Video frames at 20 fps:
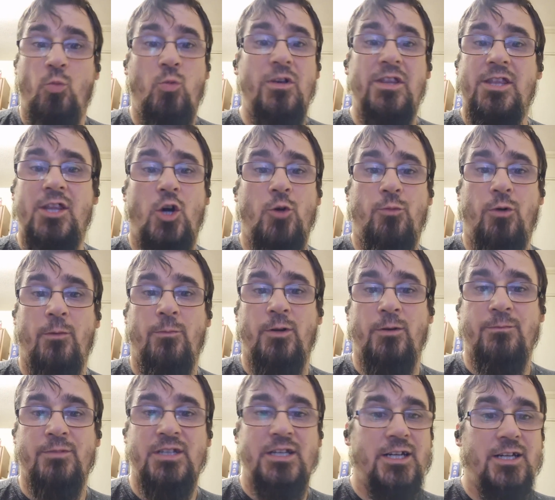with no
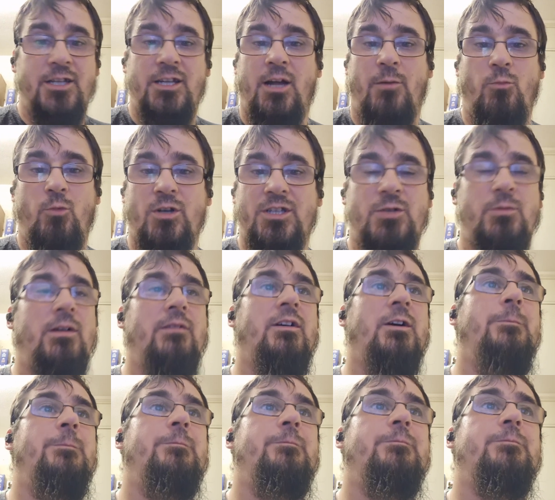problems, none
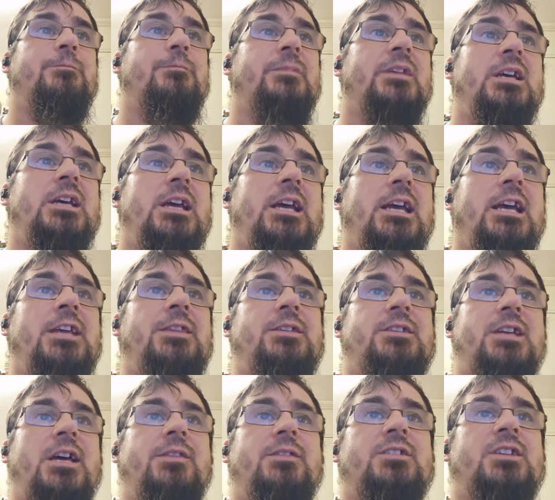whatsoever. In the
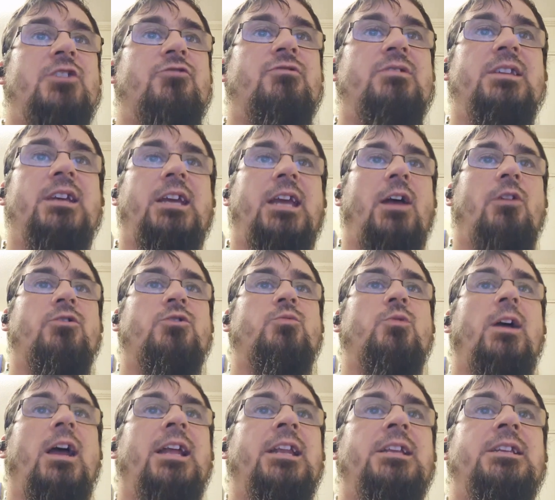10th century, the accounts
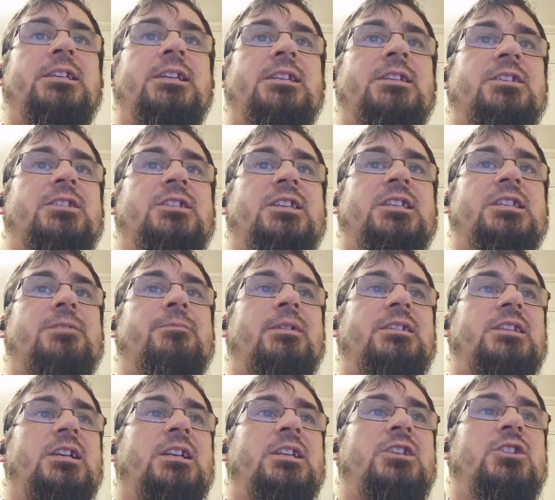were edited and
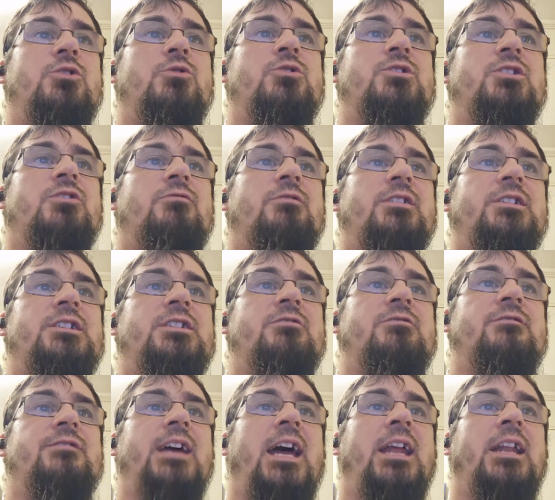systematically used to
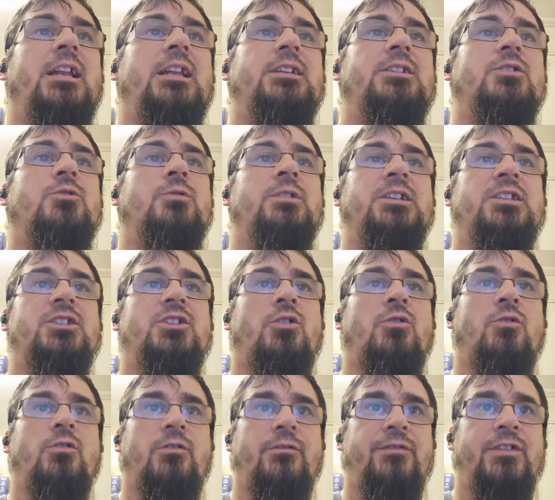critique analytical
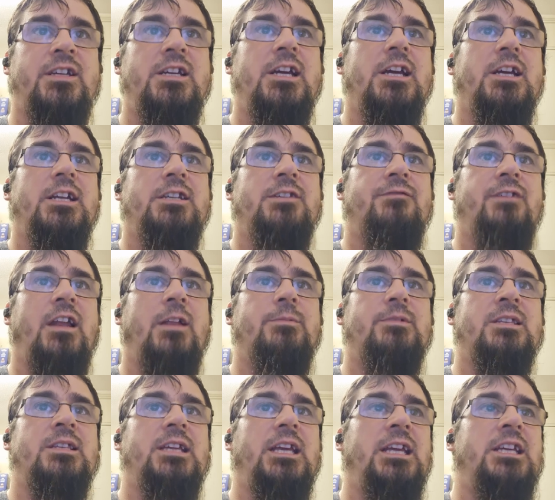historiography
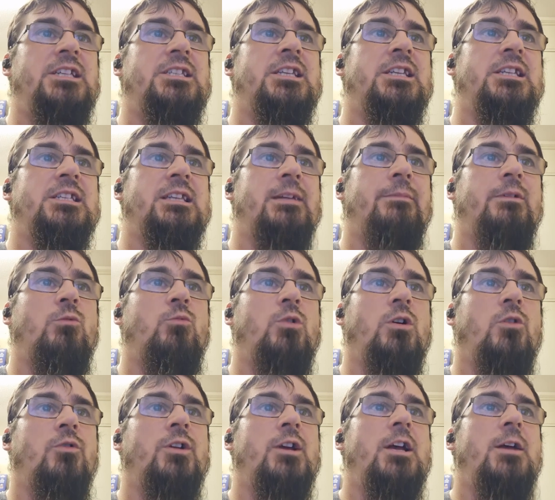developed in the Eastern Islamic
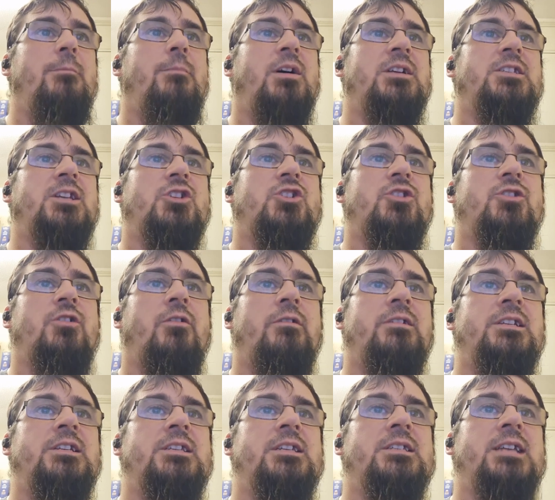world by such
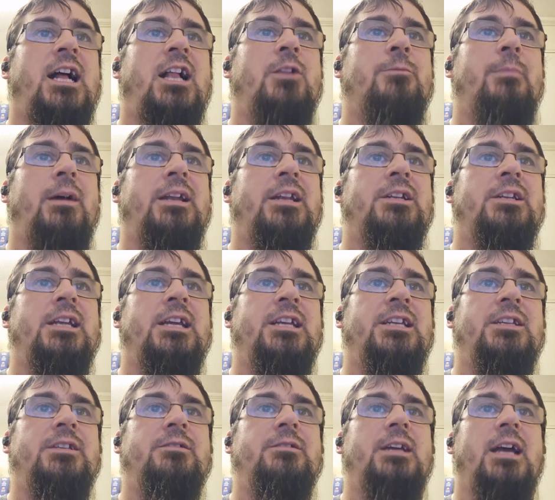authorities as Al-Madan
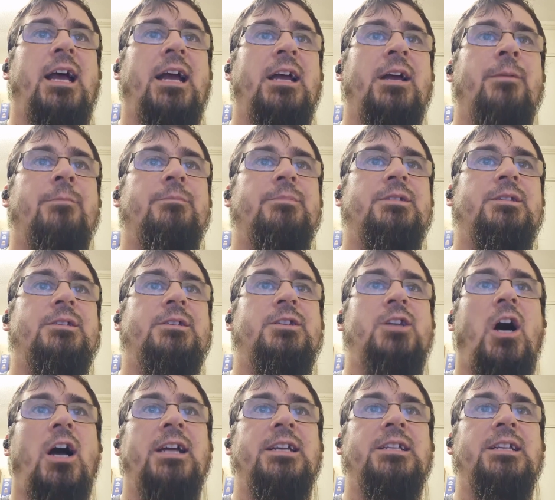Ibn,
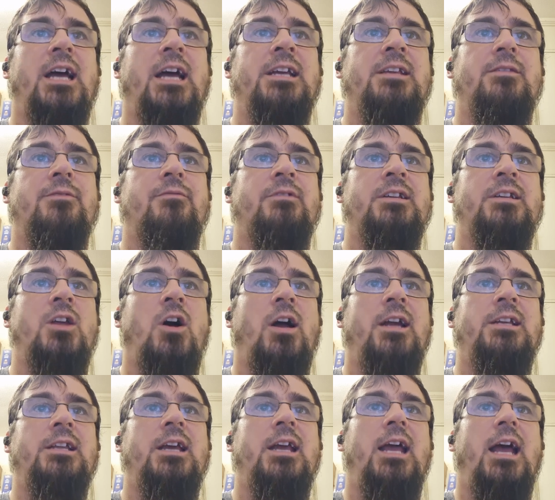died in
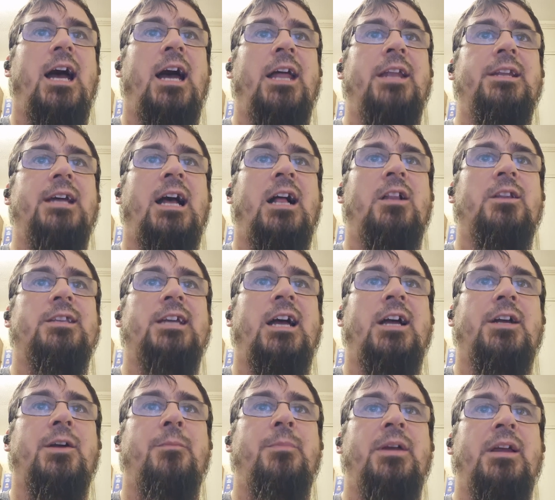839, and
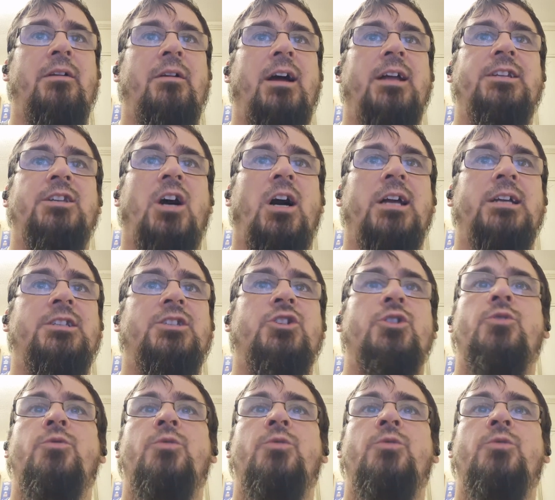Al-Takabira, died